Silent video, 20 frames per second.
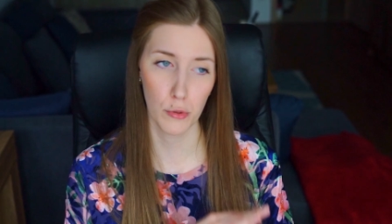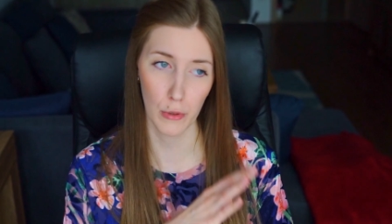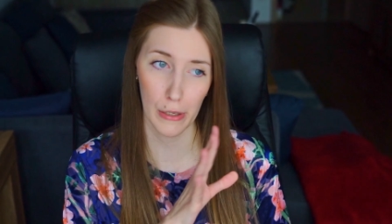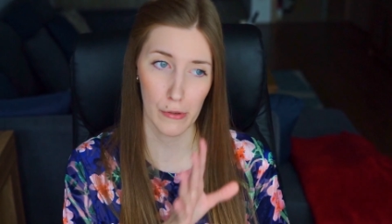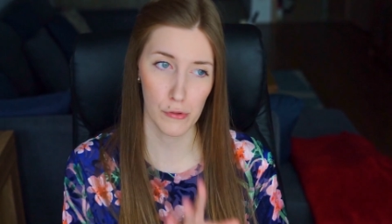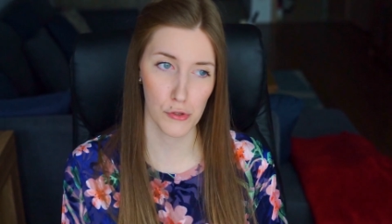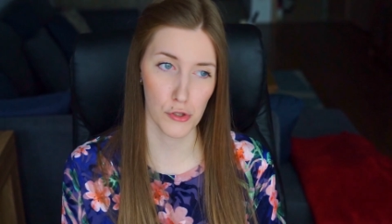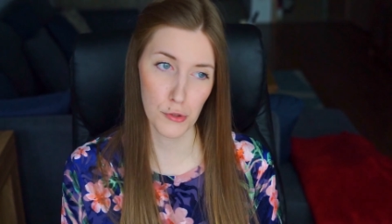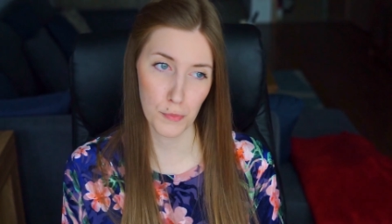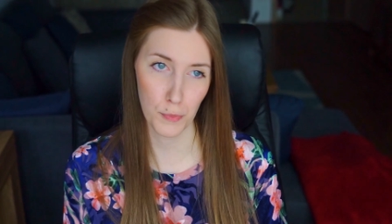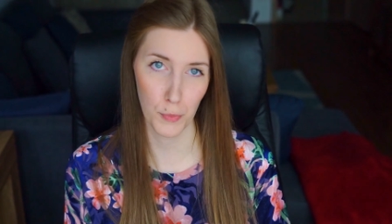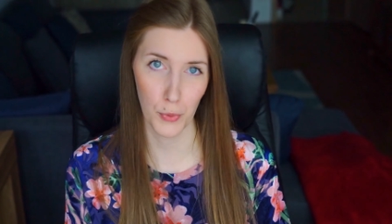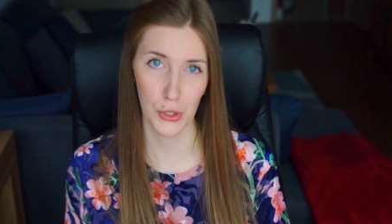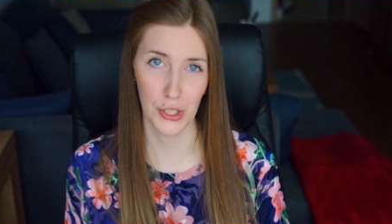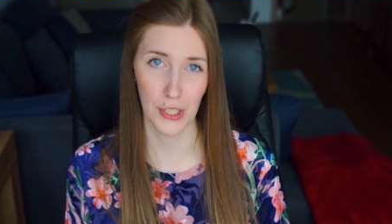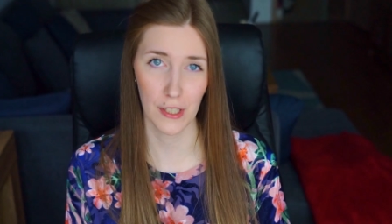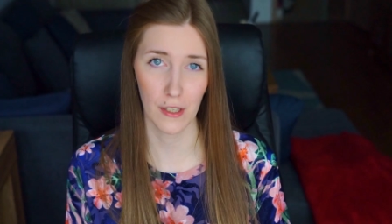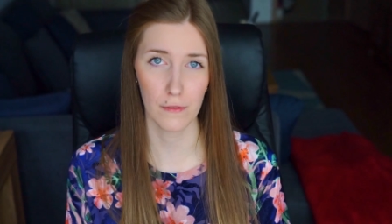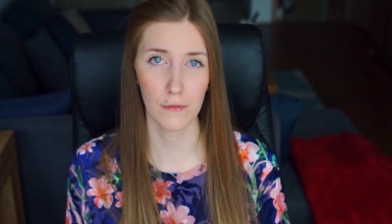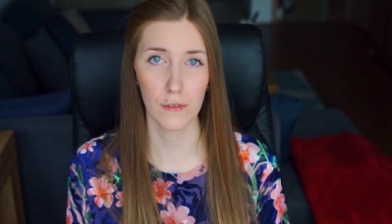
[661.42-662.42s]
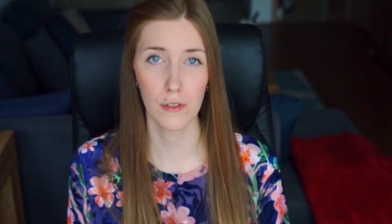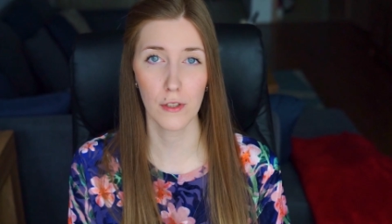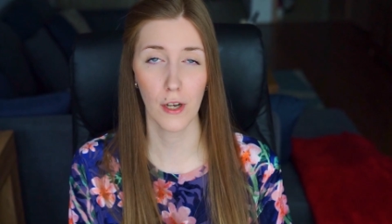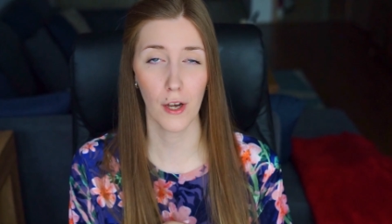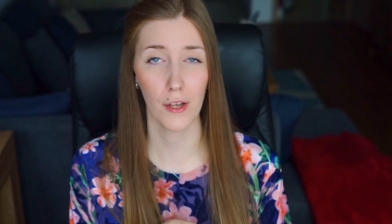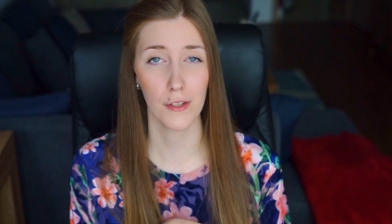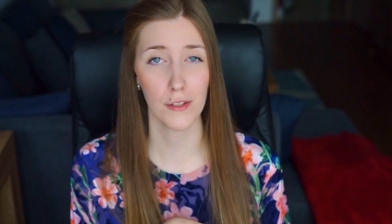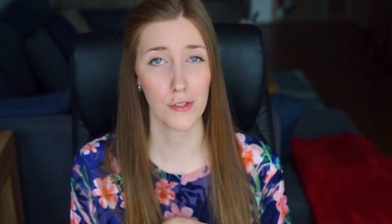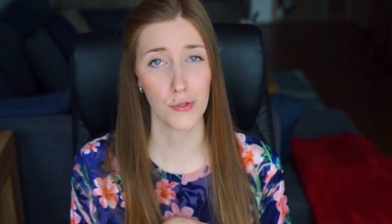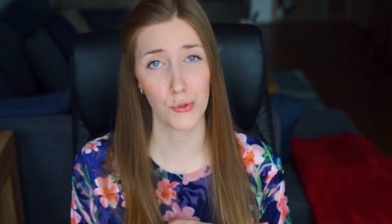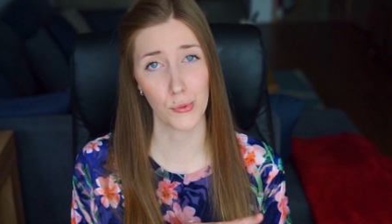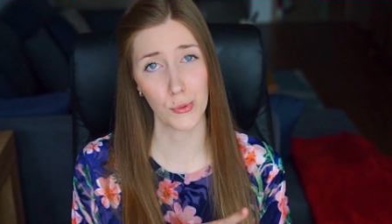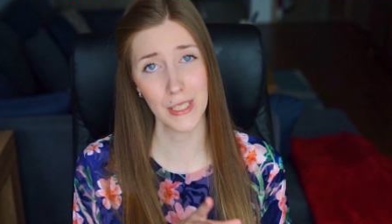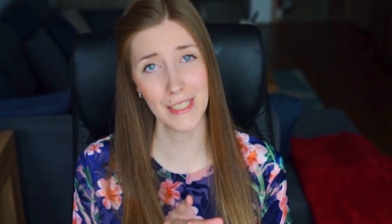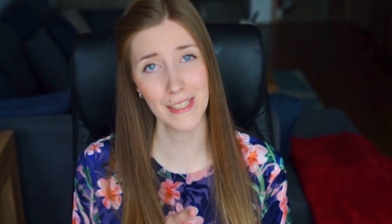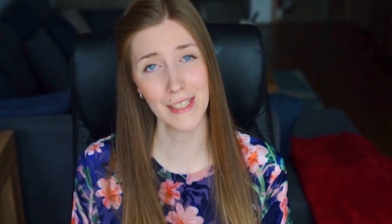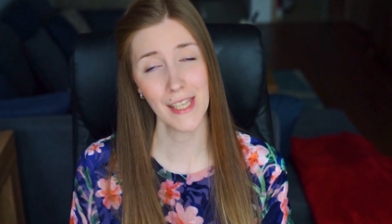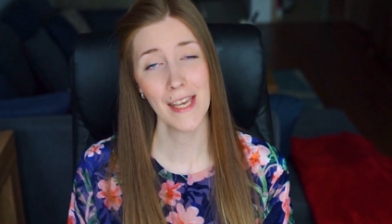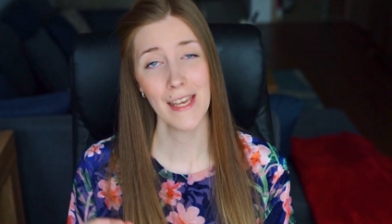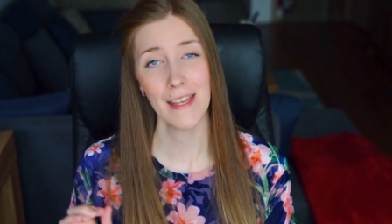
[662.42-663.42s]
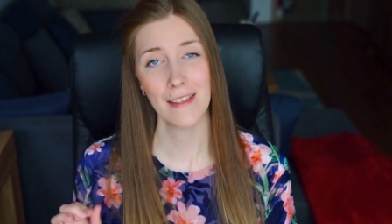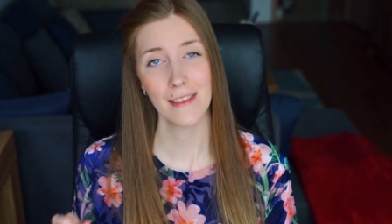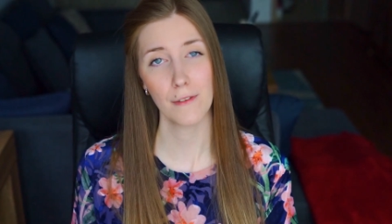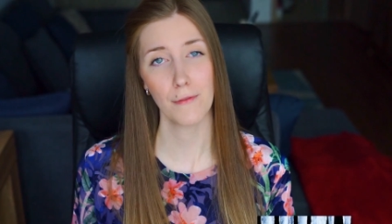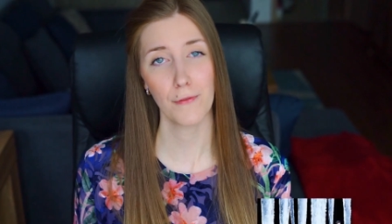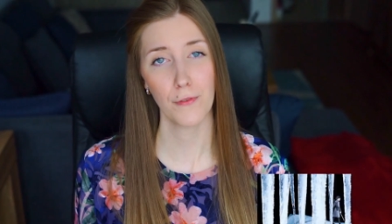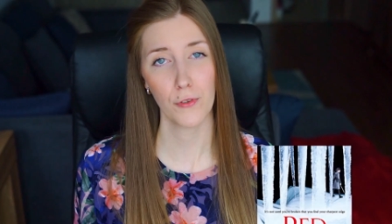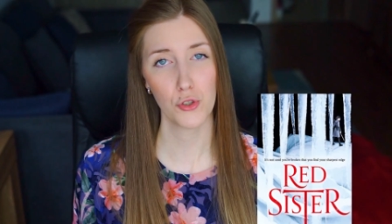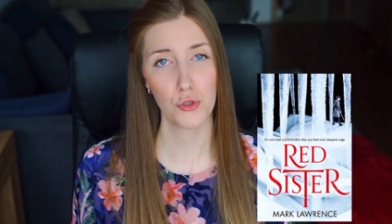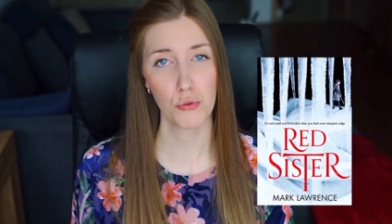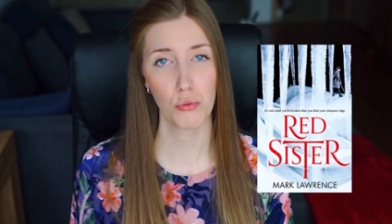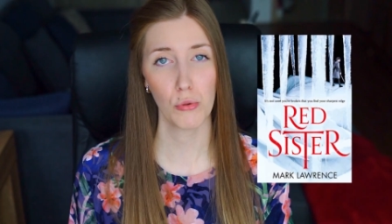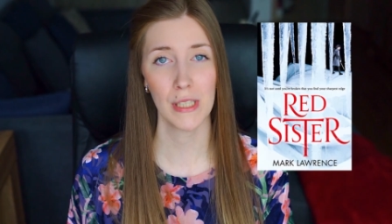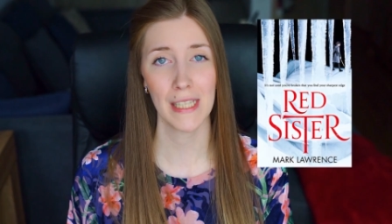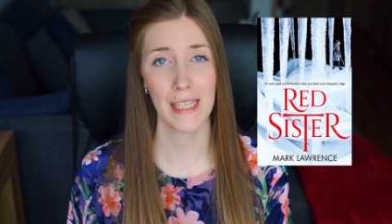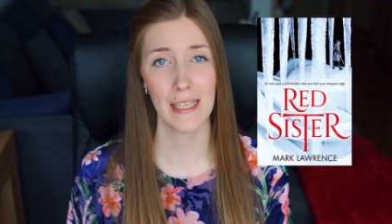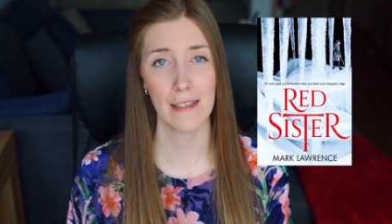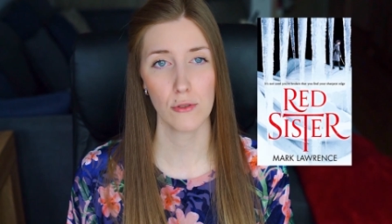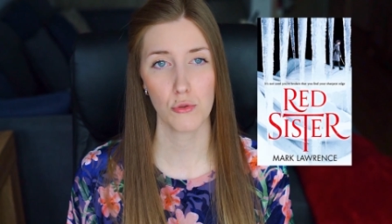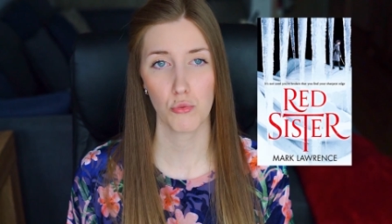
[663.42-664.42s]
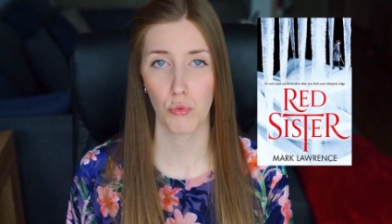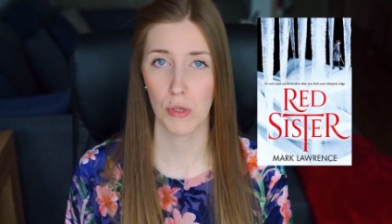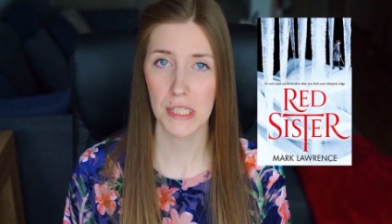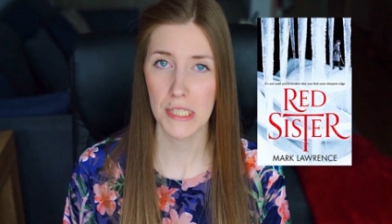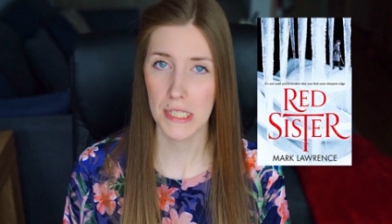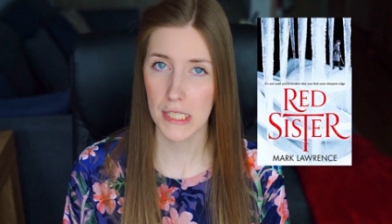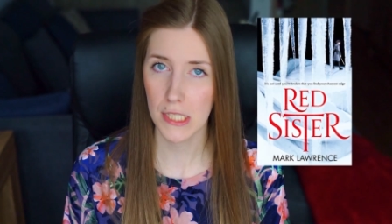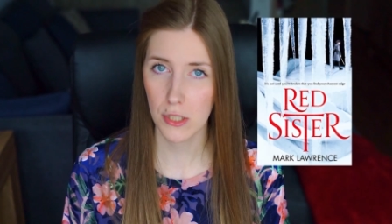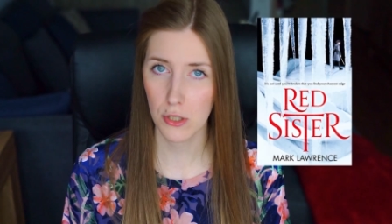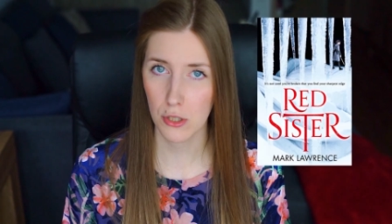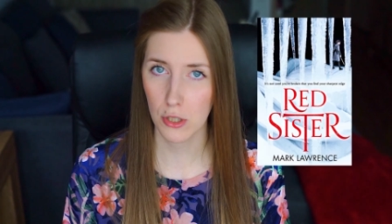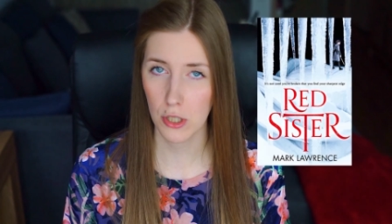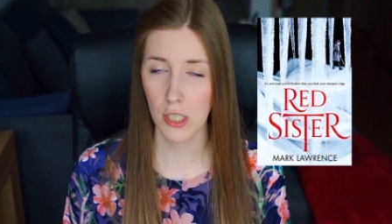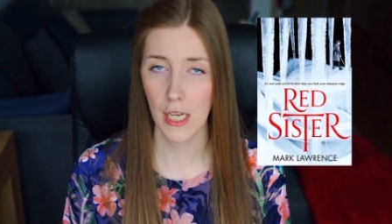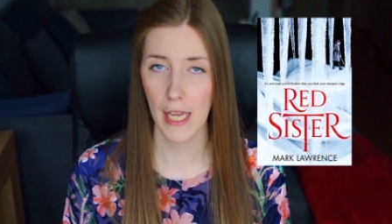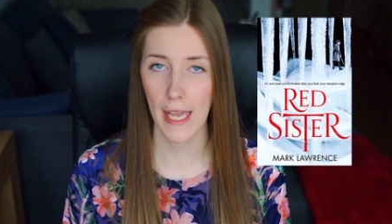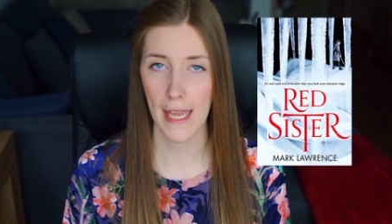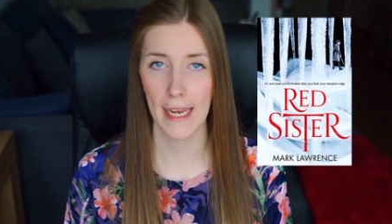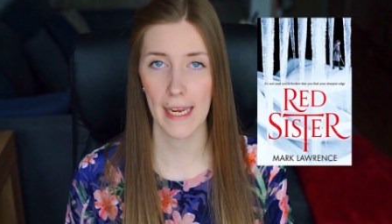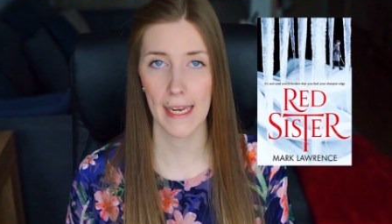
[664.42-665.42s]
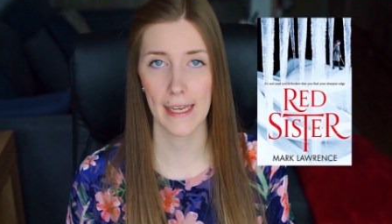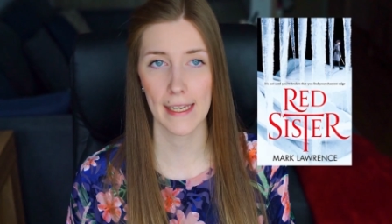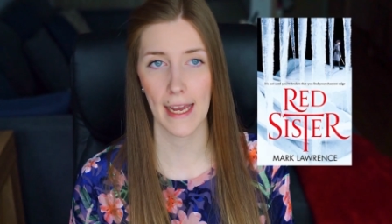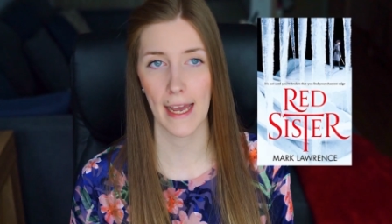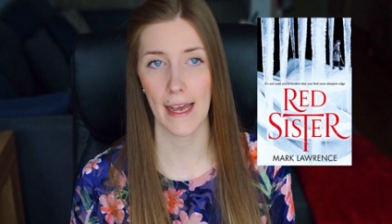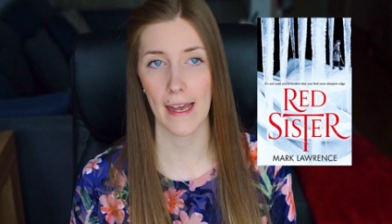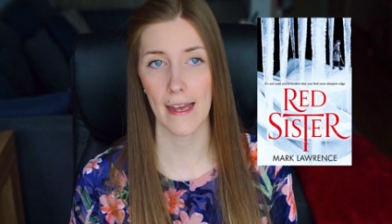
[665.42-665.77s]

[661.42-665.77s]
I'll just put the cover on the screen. The first one is Red Sister, and